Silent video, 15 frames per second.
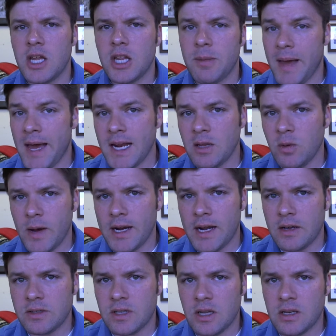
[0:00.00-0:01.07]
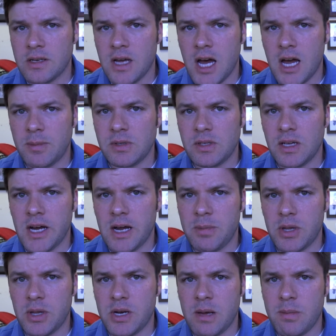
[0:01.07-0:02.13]
The man in the White House at the time is a guy
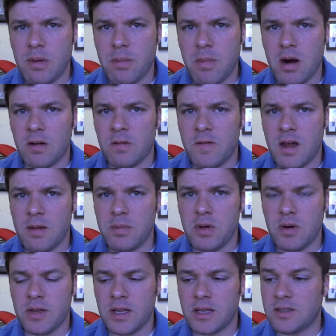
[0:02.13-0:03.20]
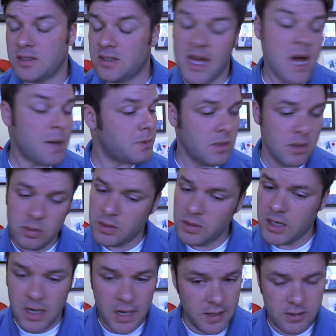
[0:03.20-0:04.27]
by the name of Martin Van Buren that says
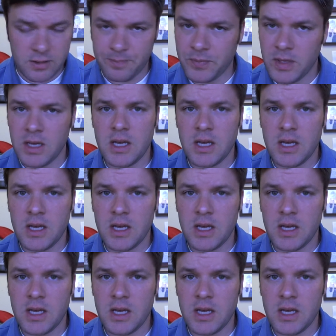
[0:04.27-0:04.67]
absolutely not.